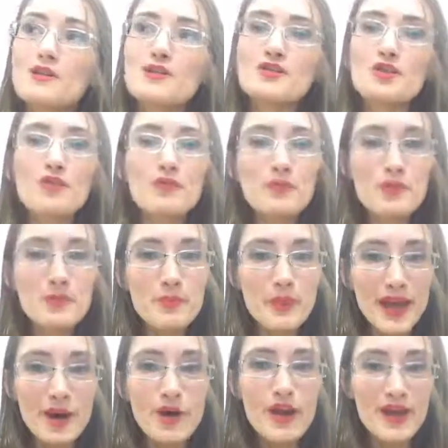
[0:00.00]
sort of
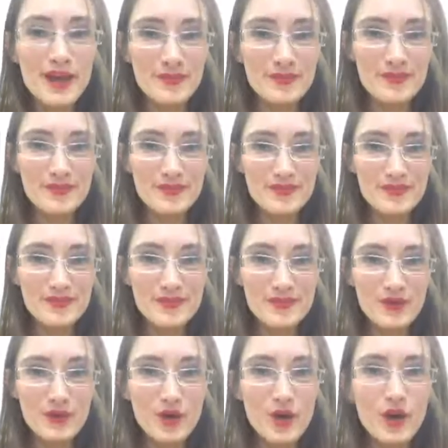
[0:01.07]
prepare him.
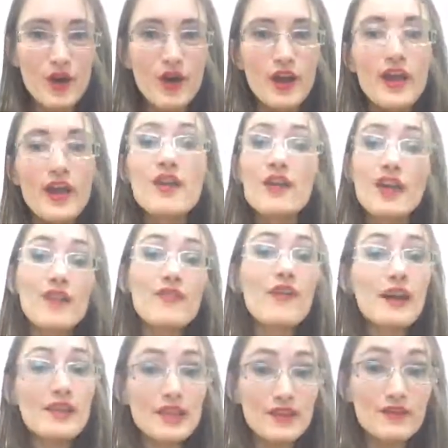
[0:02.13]
If
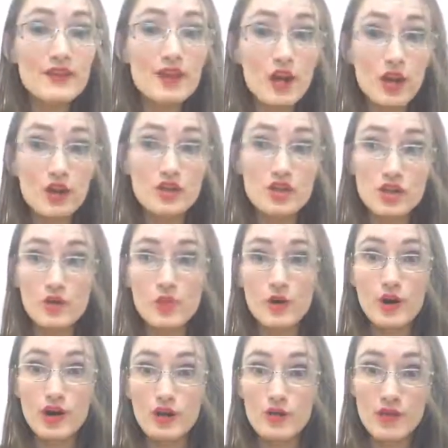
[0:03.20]
I live in a culture
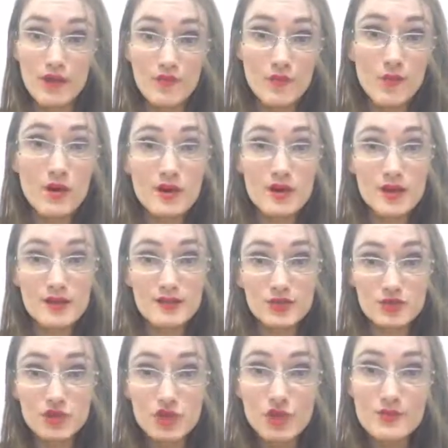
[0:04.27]
where everyone is
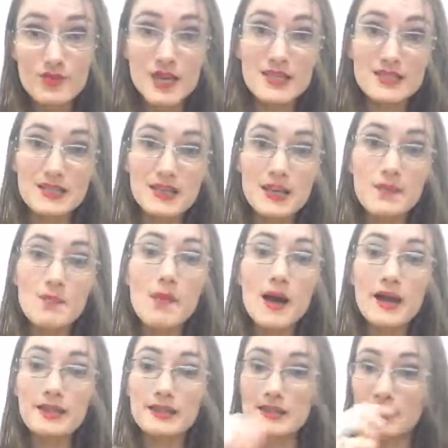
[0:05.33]
circumcised, and he
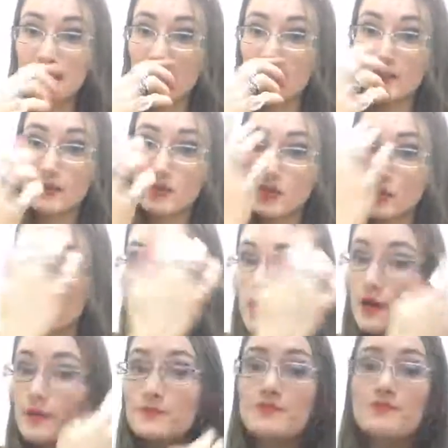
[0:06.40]
might get
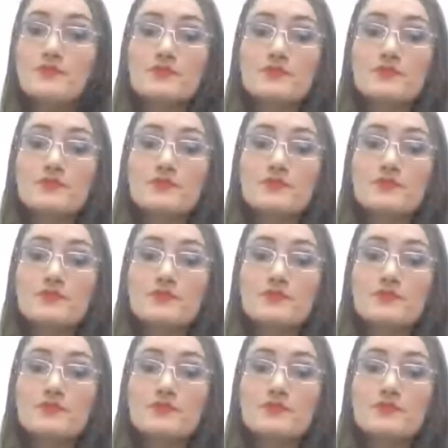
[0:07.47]
to,